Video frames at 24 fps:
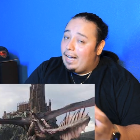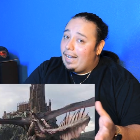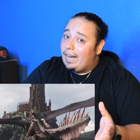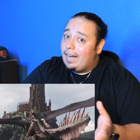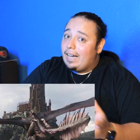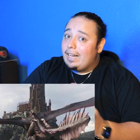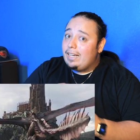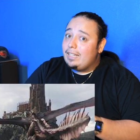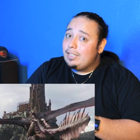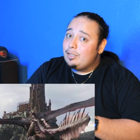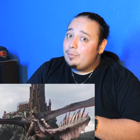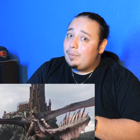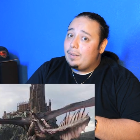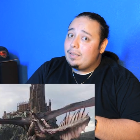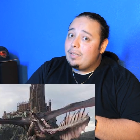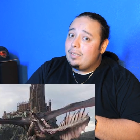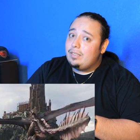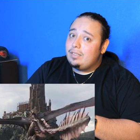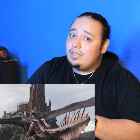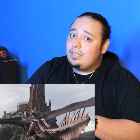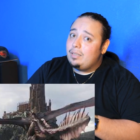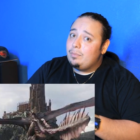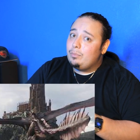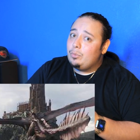I kind of expected
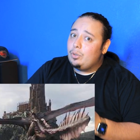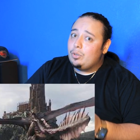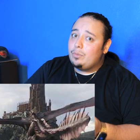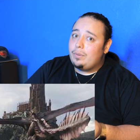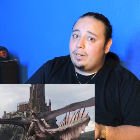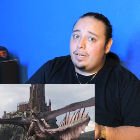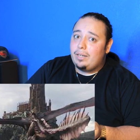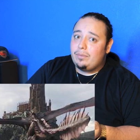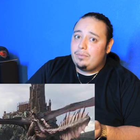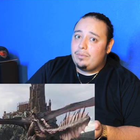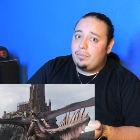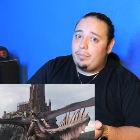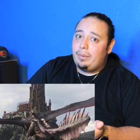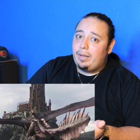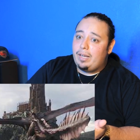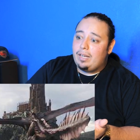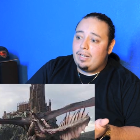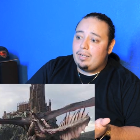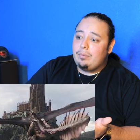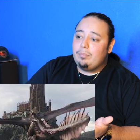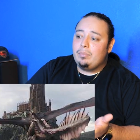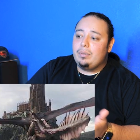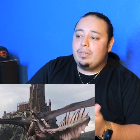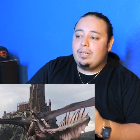to see more right off the
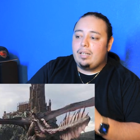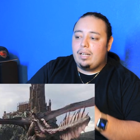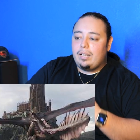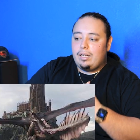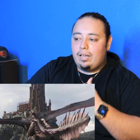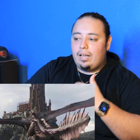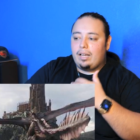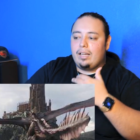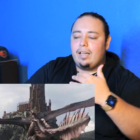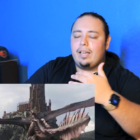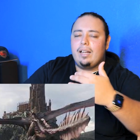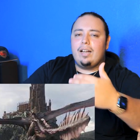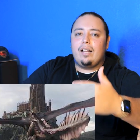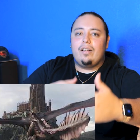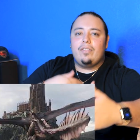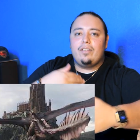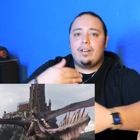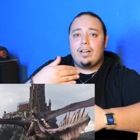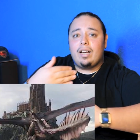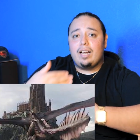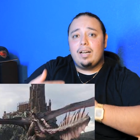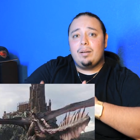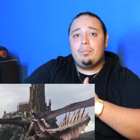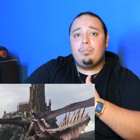back, but I get how they're
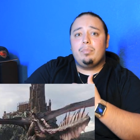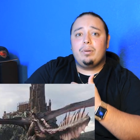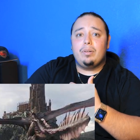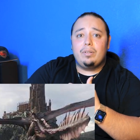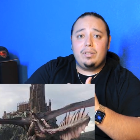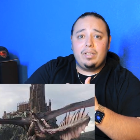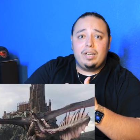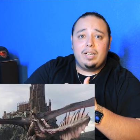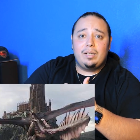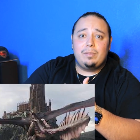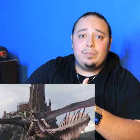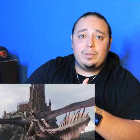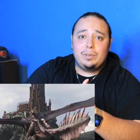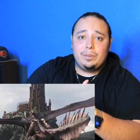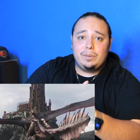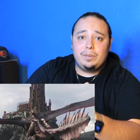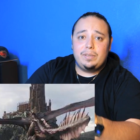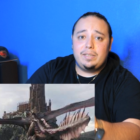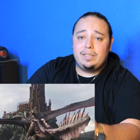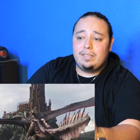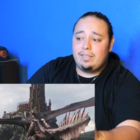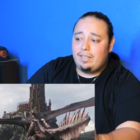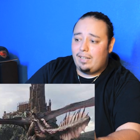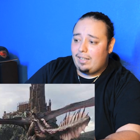kind of building up to
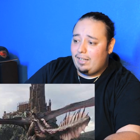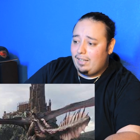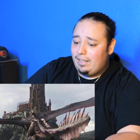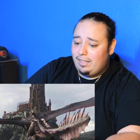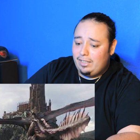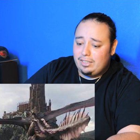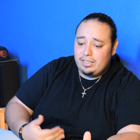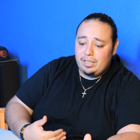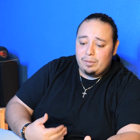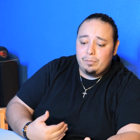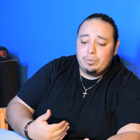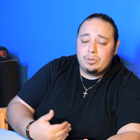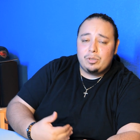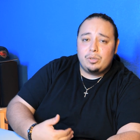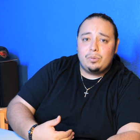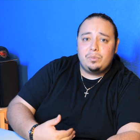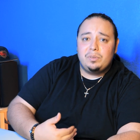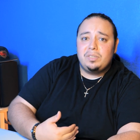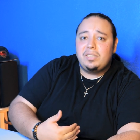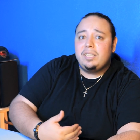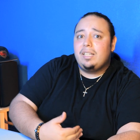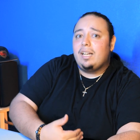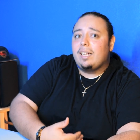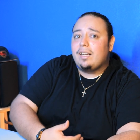it. Like, each episode, we
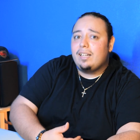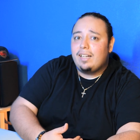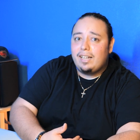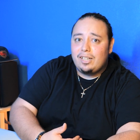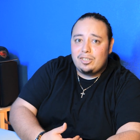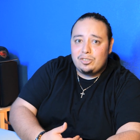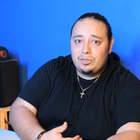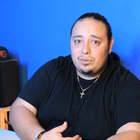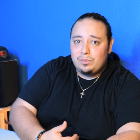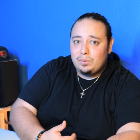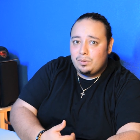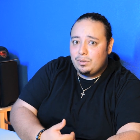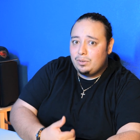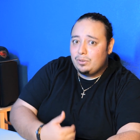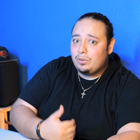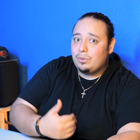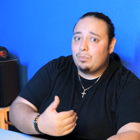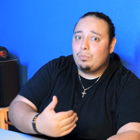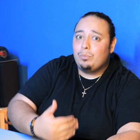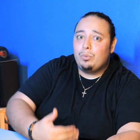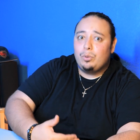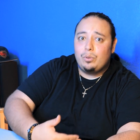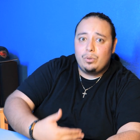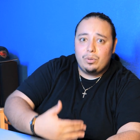see, like, an extra one
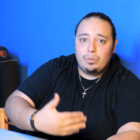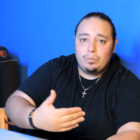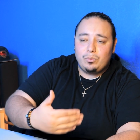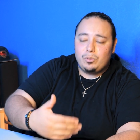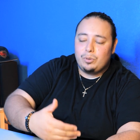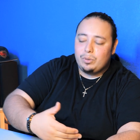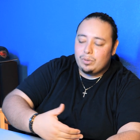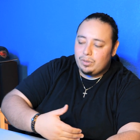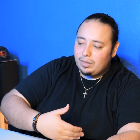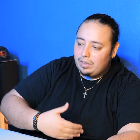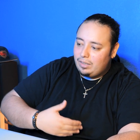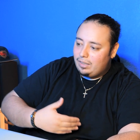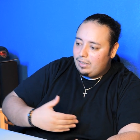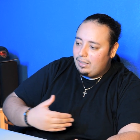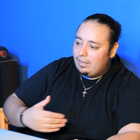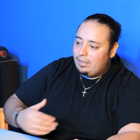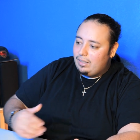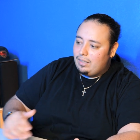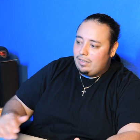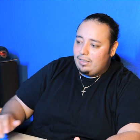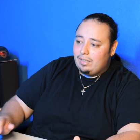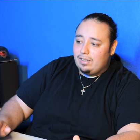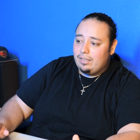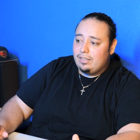or more and more,
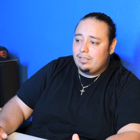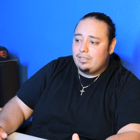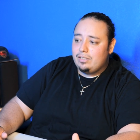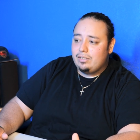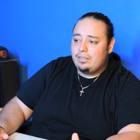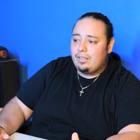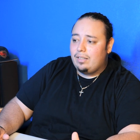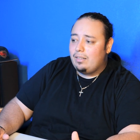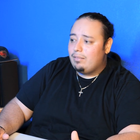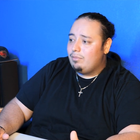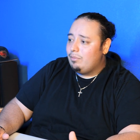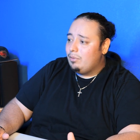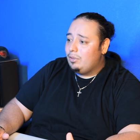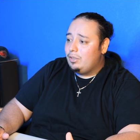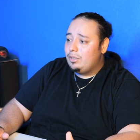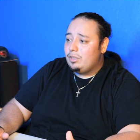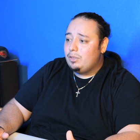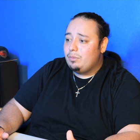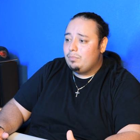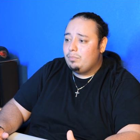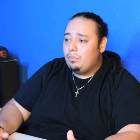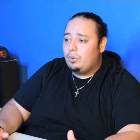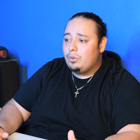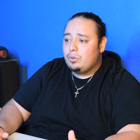because there's
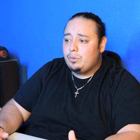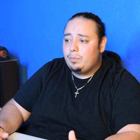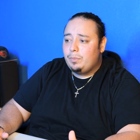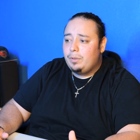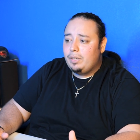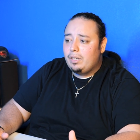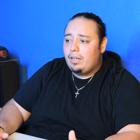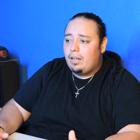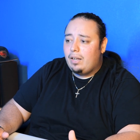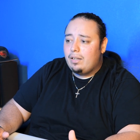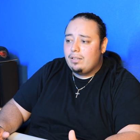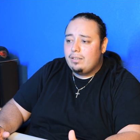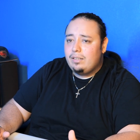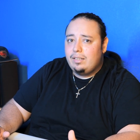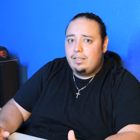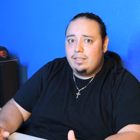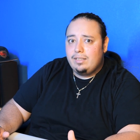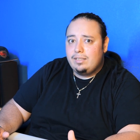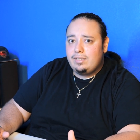supposed to be a lot in